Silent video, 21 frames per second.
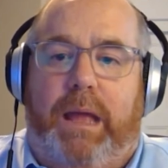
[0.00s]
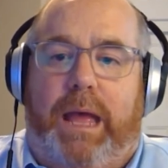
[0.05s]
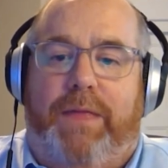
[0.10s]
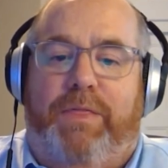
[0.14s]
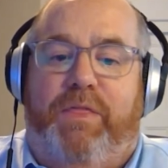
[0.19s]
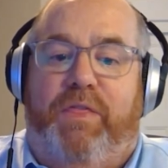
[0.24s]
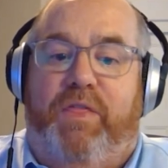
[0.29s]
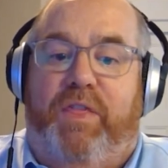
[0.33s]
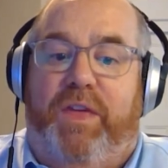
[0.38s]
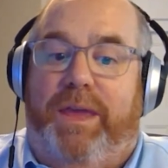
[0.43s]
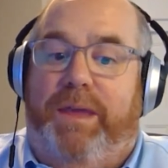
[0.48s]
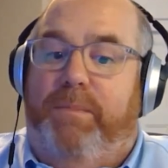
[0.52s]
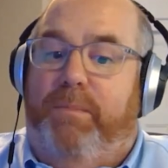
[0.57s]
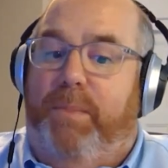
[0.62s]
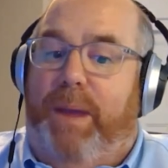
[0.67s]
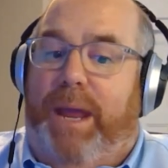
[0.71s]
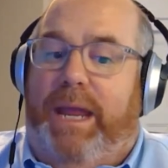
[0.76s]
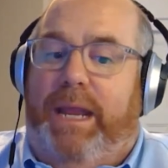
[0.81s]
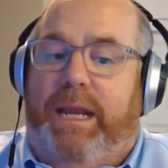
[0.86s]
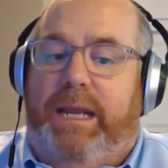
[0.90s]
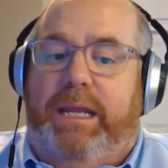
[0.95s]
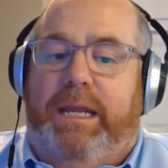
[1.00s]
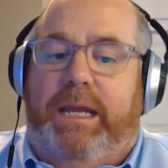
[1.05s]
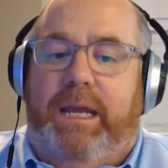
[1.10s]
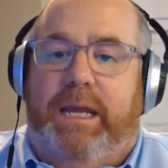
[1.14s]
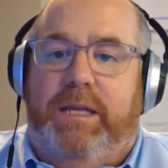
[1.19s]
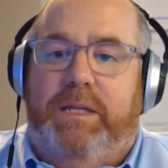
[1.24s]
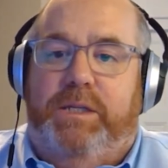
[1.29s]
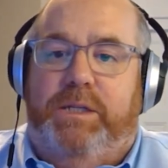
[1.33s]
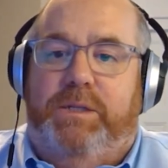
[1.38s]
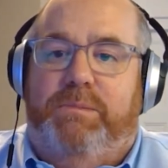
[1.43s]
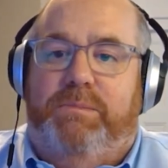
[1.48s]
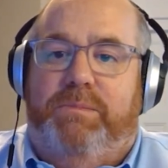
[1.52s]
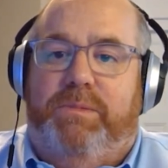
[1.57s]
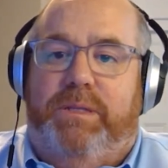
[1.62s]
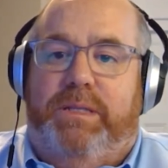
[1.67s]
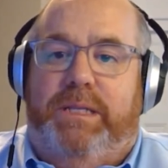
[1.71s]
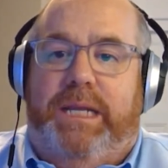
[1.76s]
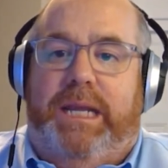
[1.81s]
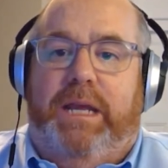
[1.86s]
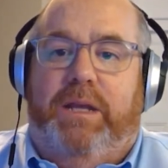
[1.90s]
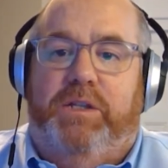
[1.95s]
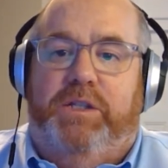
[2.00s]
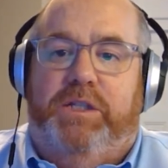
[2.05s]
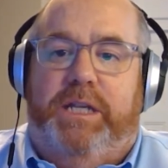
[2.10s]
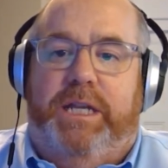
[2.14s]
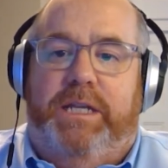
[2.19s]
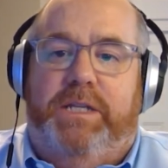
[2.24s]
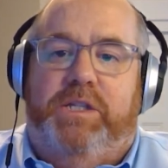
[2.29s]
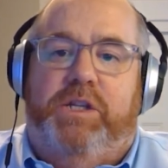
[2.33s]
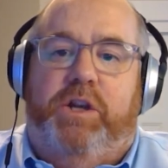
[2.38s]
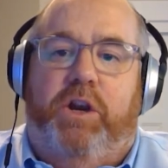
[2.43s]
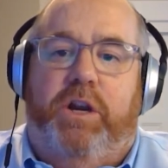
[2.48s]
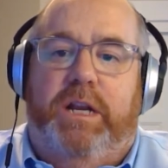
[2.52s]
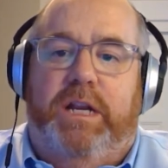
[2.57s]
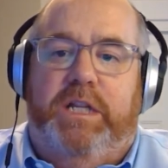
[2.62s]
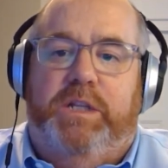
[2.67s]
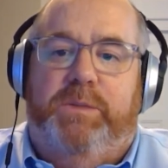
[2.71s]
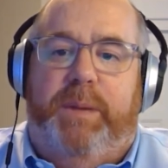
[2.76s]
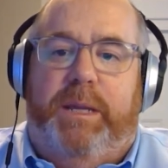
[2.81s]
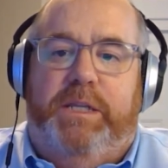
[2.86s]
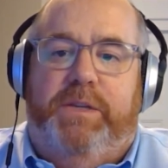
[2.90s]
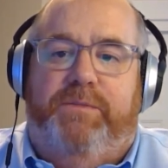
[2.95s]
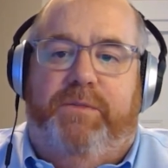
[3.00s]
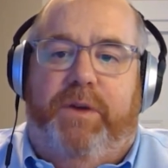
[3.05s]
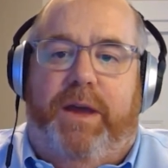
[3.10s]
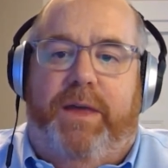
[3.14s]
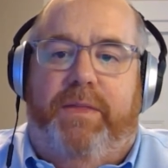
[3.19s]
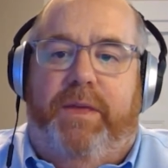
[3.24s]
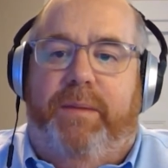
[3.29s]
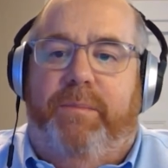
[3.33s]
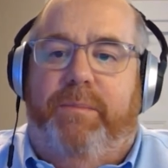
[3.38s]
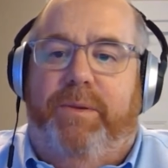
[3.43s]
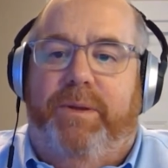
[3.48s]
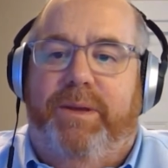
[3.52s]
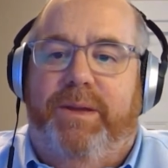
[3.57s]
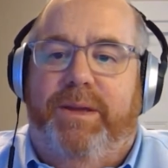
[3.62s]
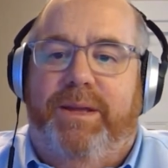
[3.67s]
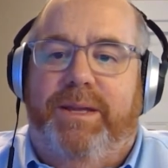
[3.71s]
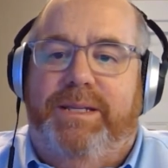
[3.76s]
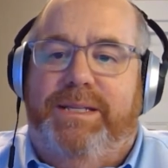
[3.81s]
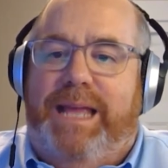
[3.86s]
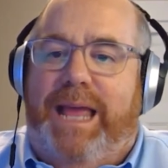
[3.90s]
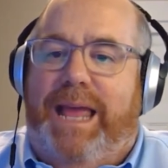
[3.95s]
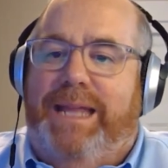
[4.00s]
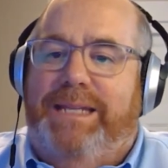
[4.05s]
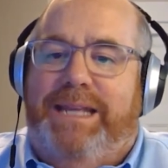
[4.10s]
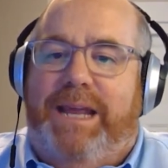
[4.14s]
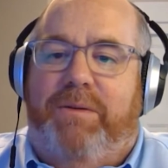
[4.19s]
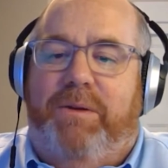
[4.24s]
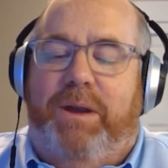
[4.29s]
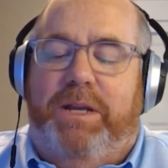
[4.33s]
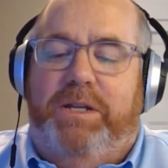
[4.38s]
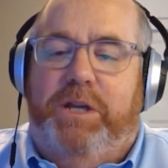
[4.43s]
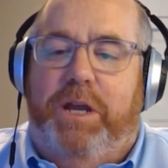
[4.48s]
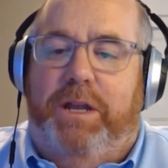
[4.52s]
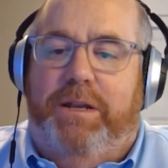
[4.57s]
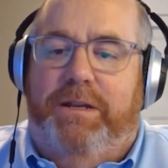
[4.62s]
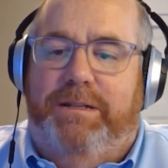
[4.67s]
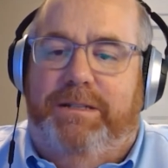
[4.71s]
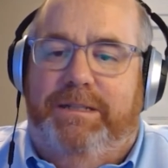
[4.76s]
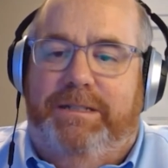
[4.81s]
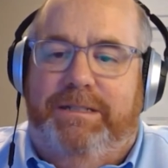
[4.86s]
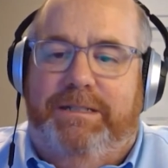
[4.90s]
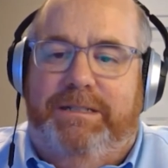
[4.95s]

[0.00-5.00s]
I think mainly because DLC is starting to specify them. Is that is that right, John?